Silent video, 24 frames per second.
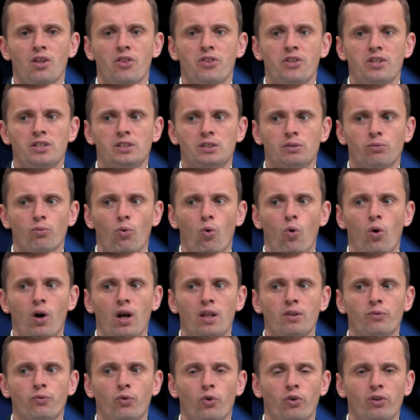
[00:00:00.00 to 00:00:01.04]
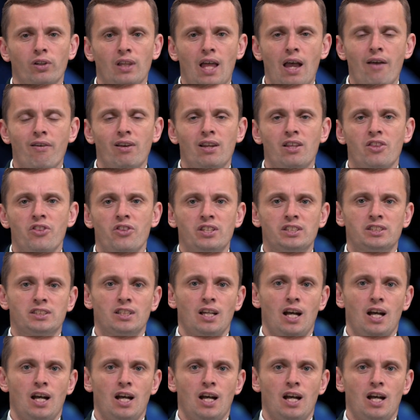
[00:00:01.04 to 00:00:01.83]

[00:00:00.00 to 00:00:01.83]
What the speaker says: this war and for leveling this